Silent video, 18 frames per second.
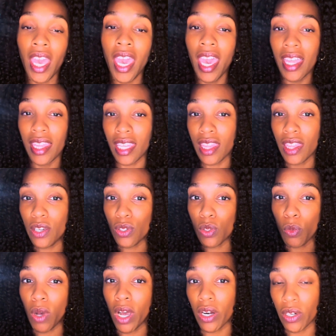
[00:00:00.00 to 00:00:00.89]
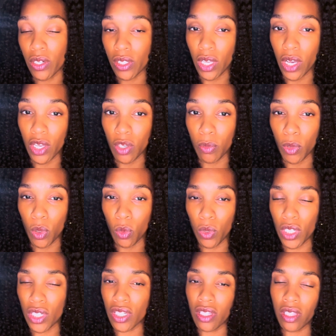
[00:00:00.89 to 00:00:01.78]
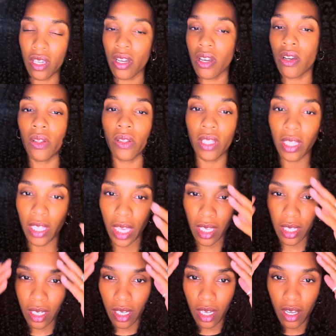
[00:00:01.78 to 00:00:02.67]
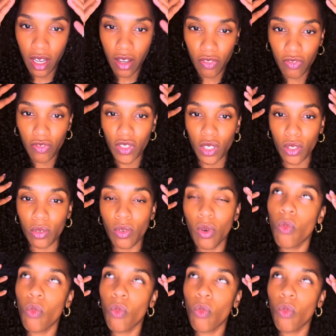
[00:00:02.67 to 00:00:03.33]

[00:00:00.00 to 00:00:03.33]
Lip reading: And then there's water soluble, which there are only like a few.